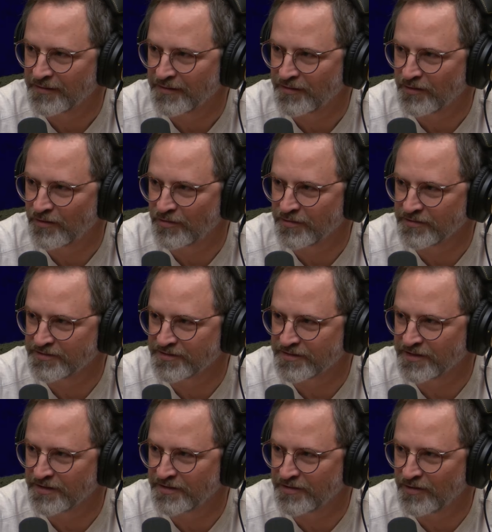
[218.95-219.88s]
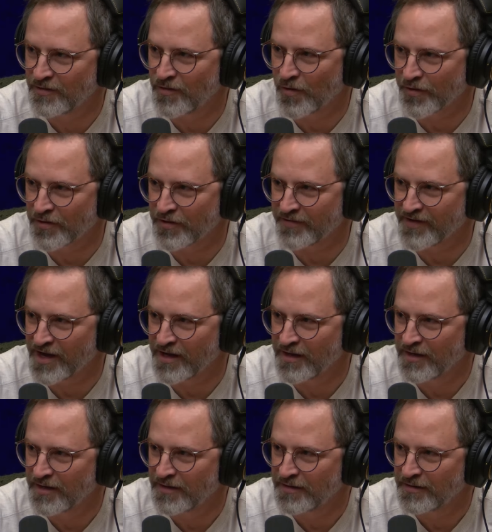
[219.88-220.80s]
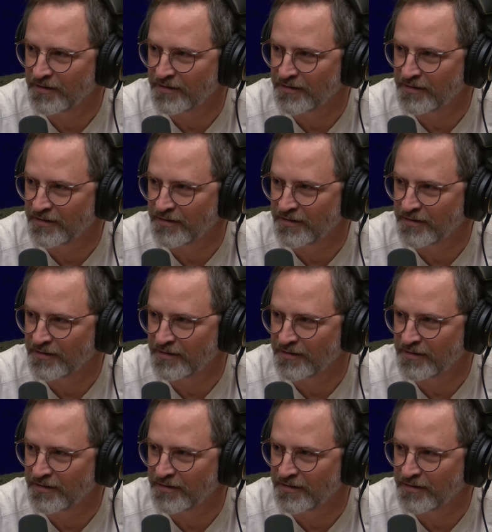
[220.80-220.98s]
Korsken No, no it's ko-